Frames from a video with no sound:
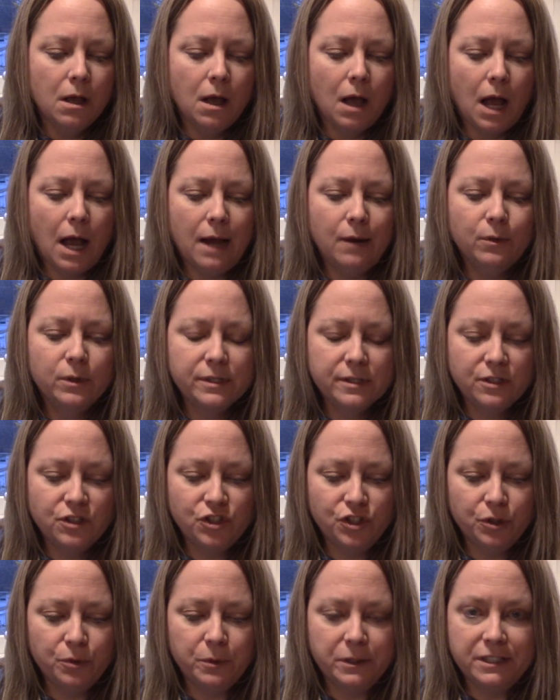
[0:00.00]
I wasn't
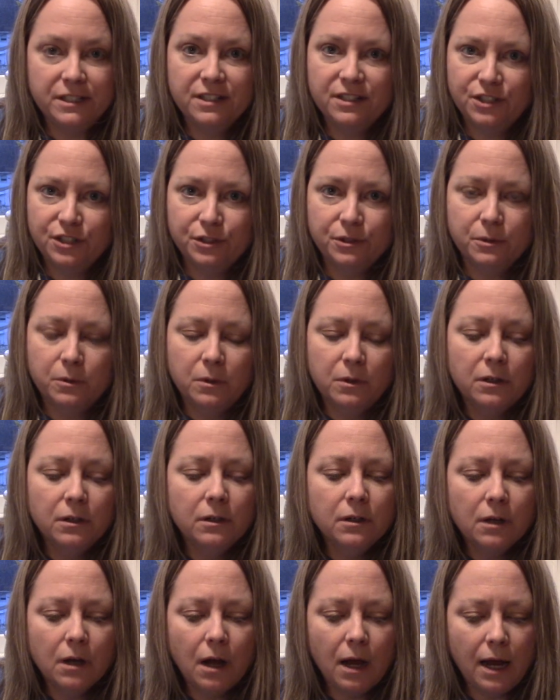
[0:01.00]
sure what to do.
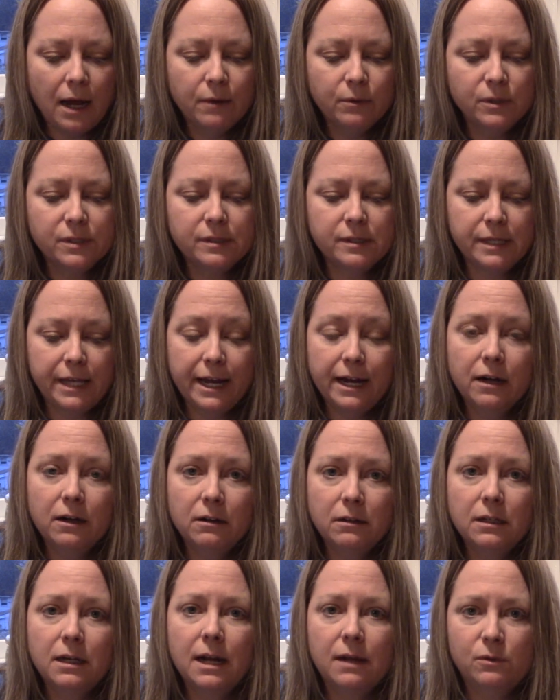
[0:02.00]
I was
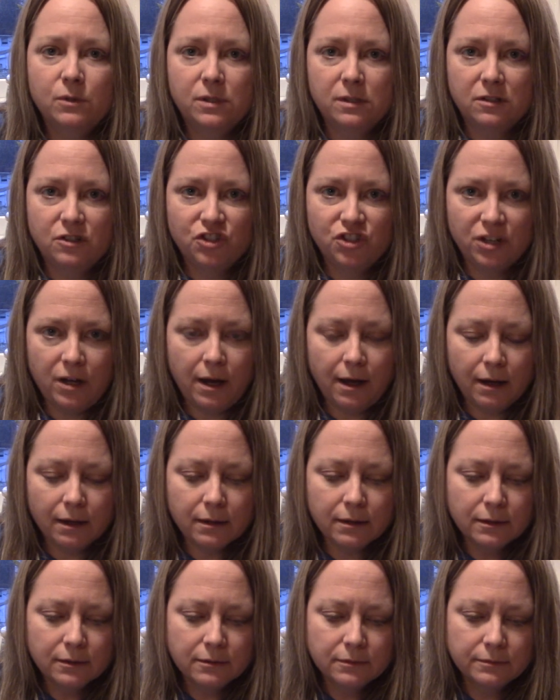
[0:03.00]
scared and I was in shock.